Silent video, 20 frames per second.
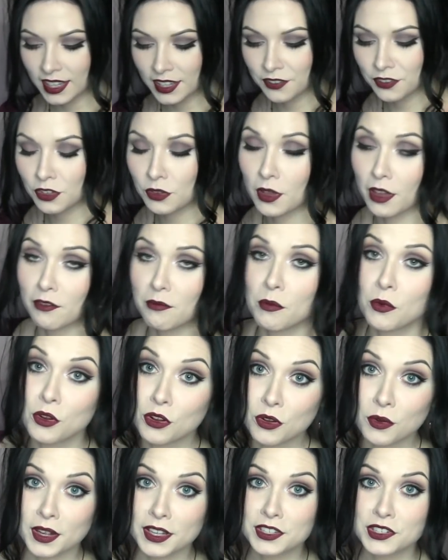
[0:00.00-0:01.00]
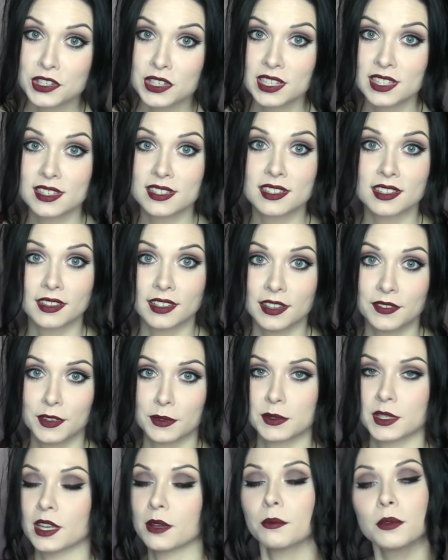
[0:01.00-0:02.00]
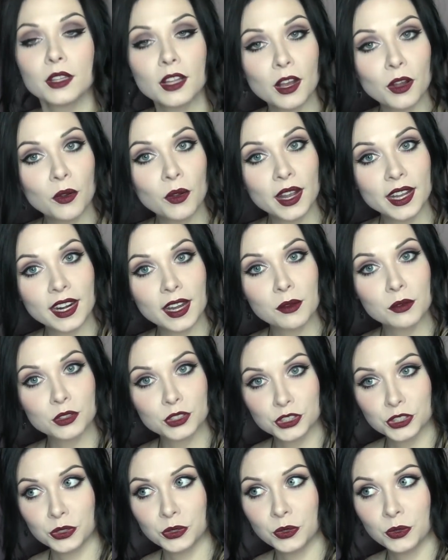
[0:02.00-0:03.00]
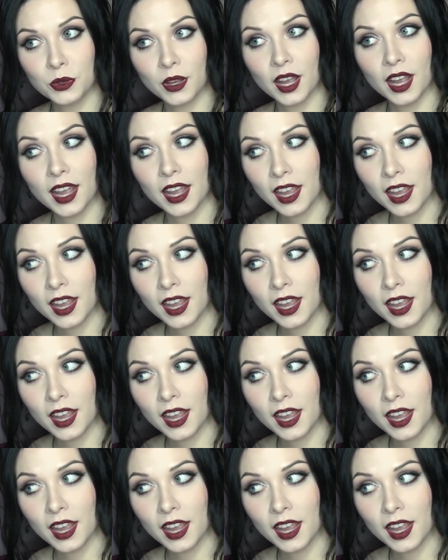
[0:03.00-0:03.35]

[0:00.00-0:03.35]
If you have more questions, leave them down below and I will do